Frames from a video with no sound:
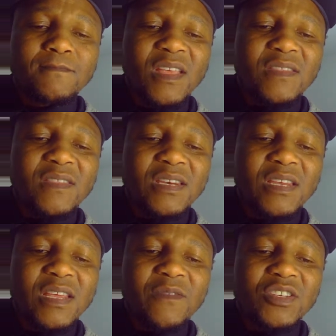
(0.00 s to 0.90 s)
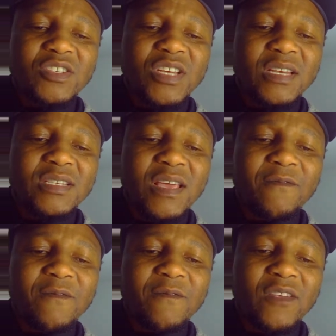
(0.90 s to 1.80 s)
and then differentiate the
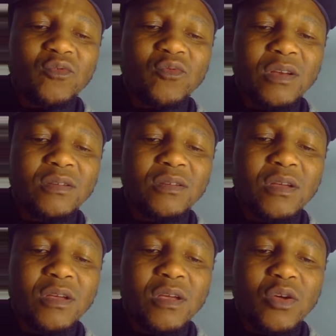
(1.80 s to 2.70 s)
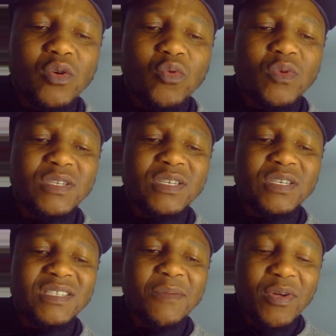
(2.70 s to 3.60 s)
first one, which is
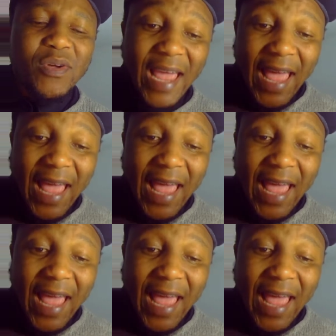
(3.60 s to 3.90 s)
simple as the